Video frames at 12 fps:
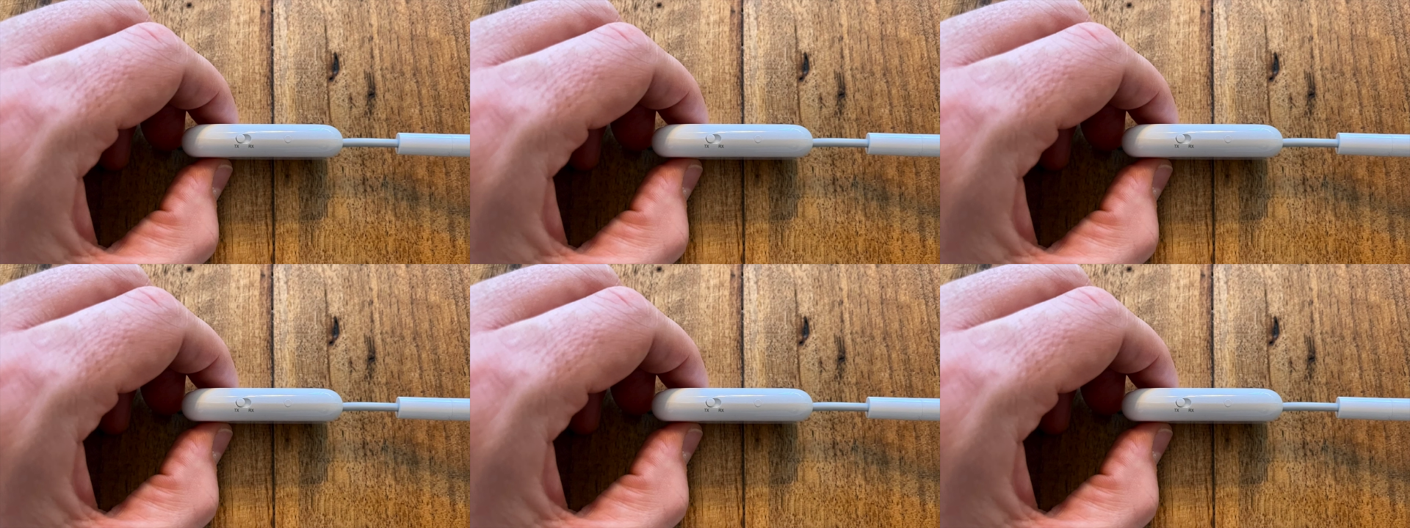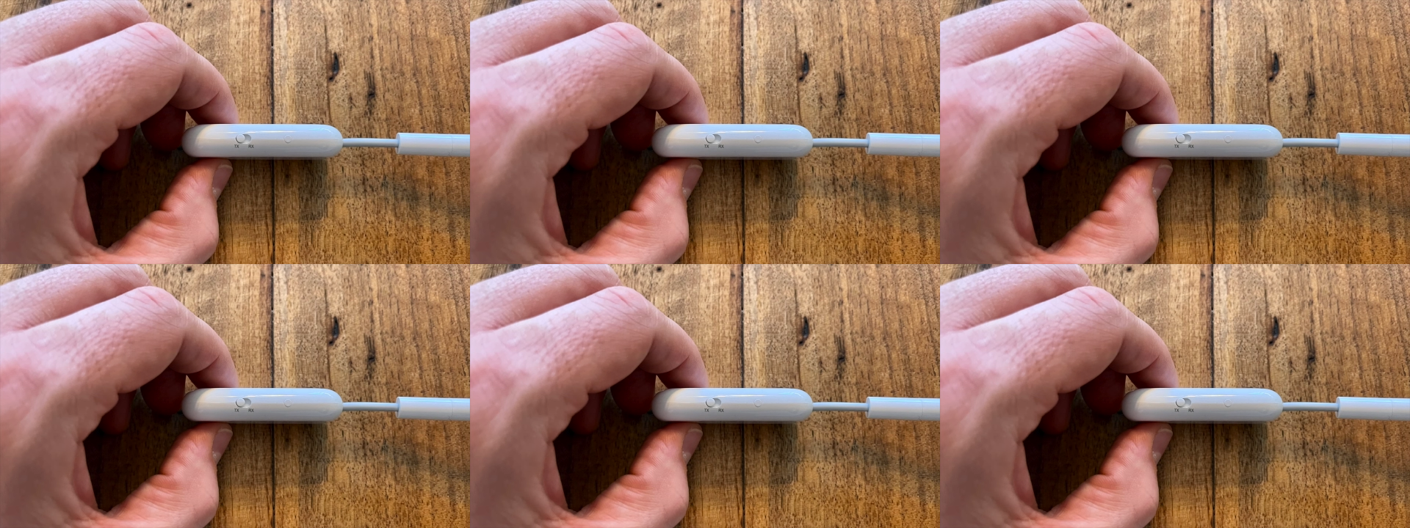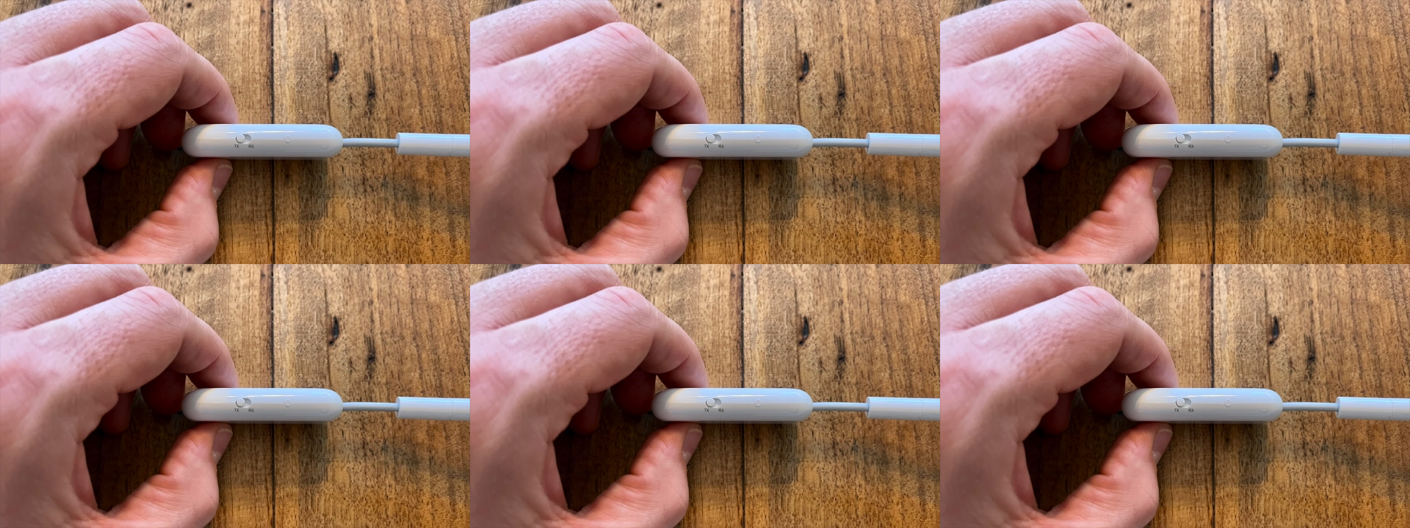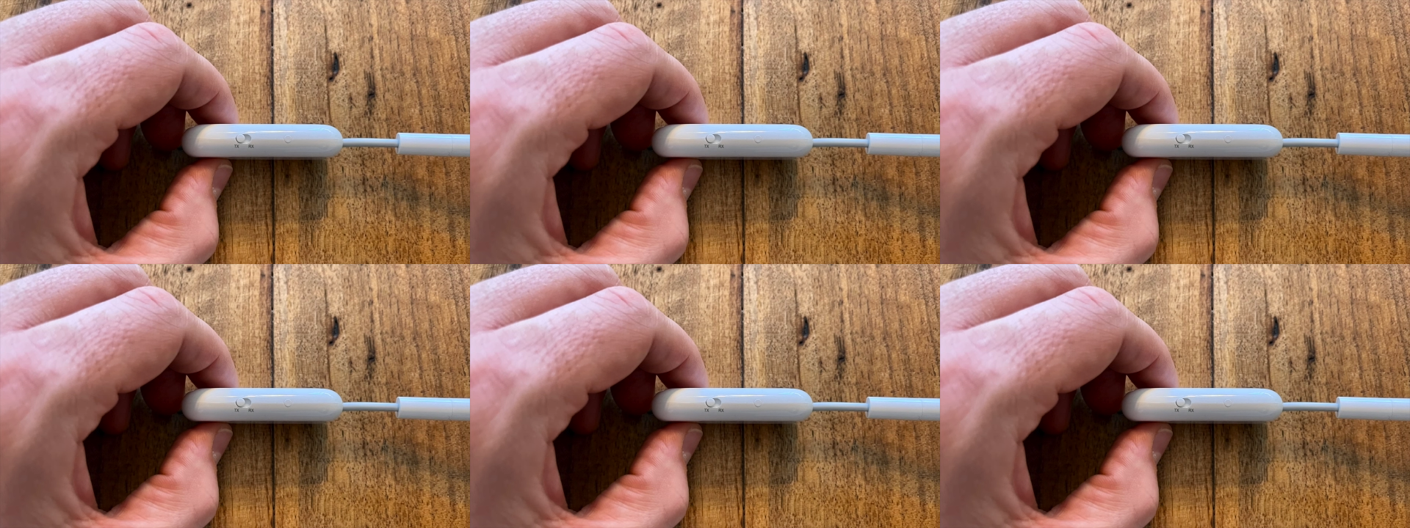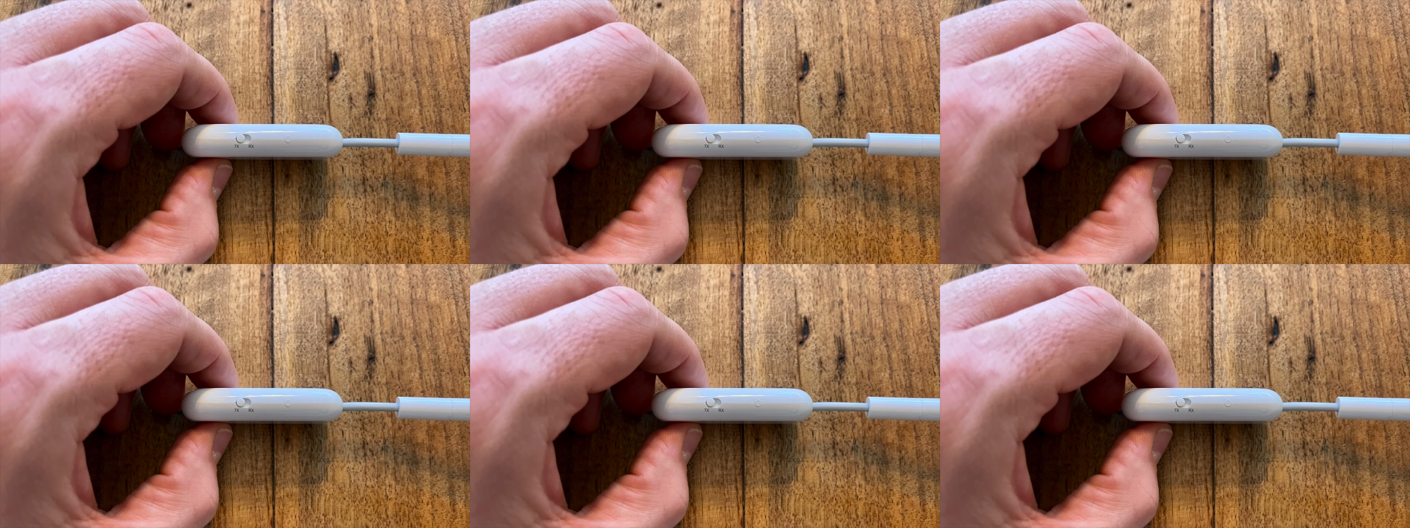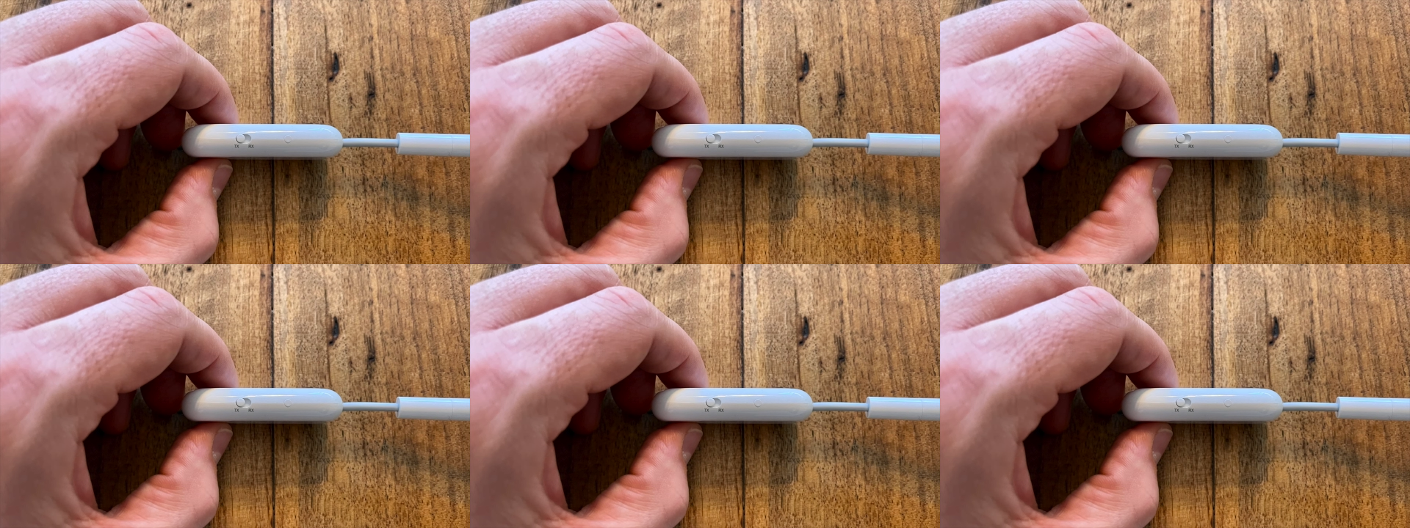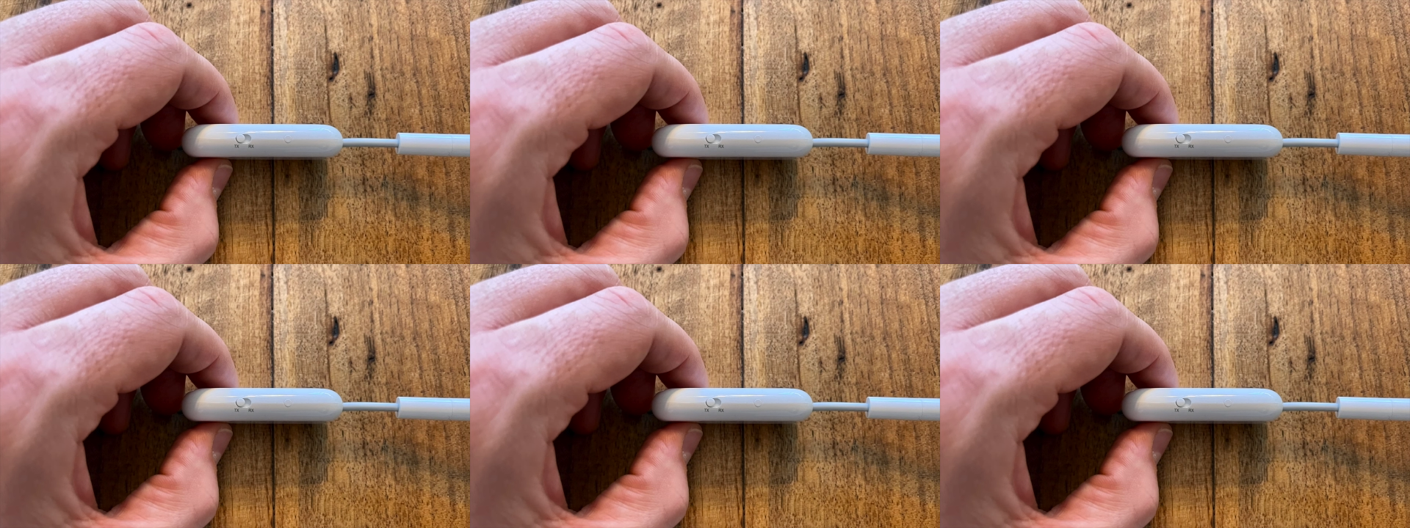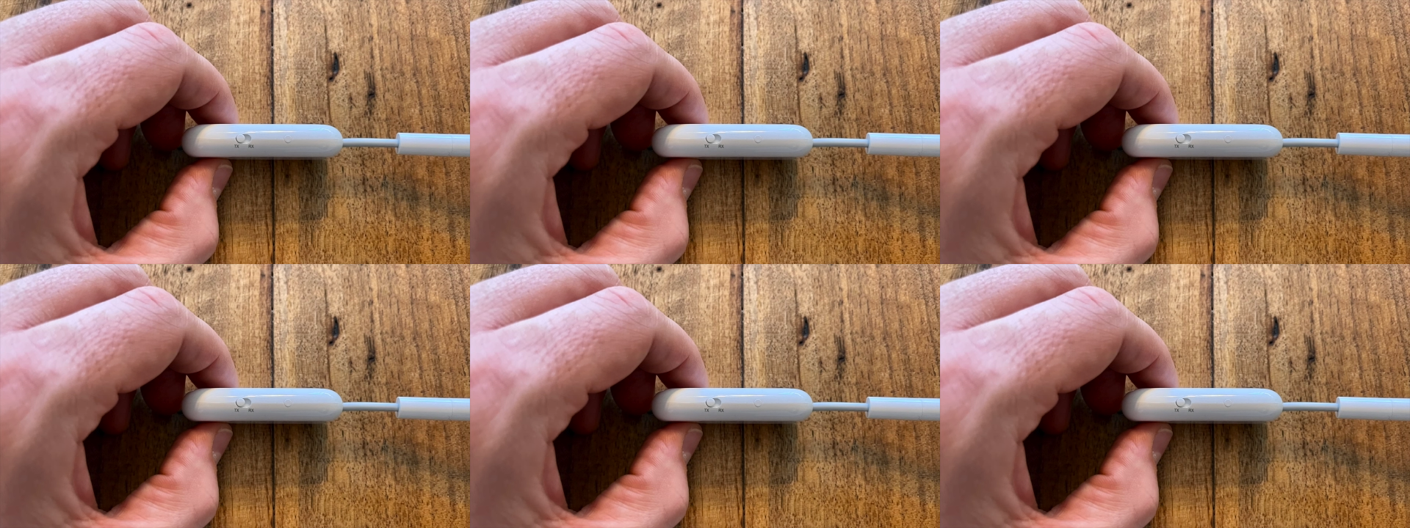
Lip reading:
[unreadable: no face in view]